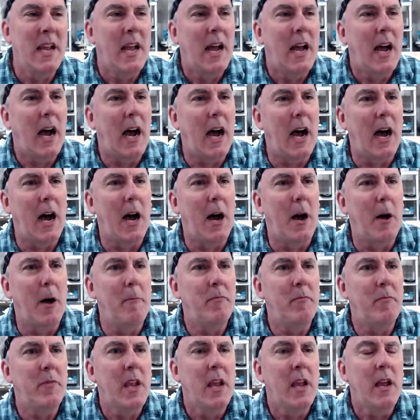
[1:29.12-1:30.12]

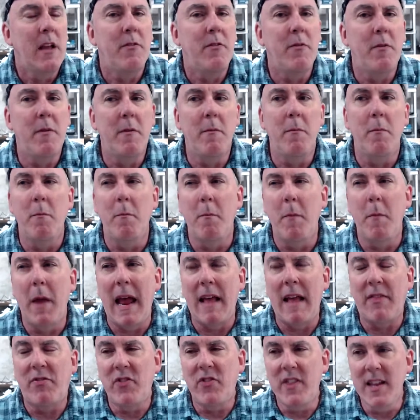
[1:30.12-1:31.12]

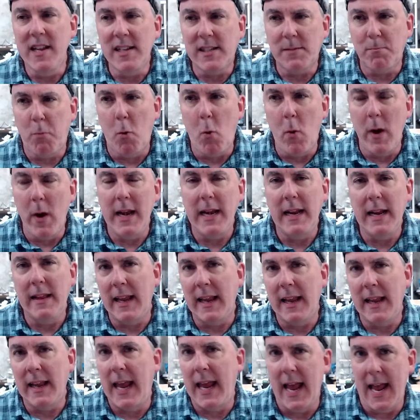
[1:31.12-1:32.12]
At this point in the
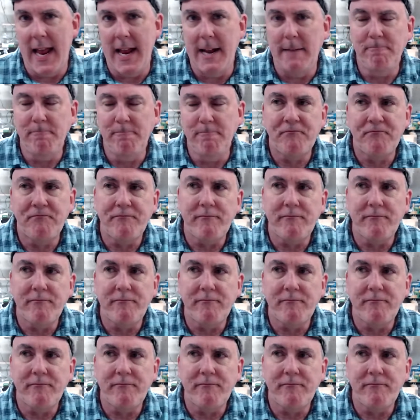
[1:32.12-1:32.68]
game,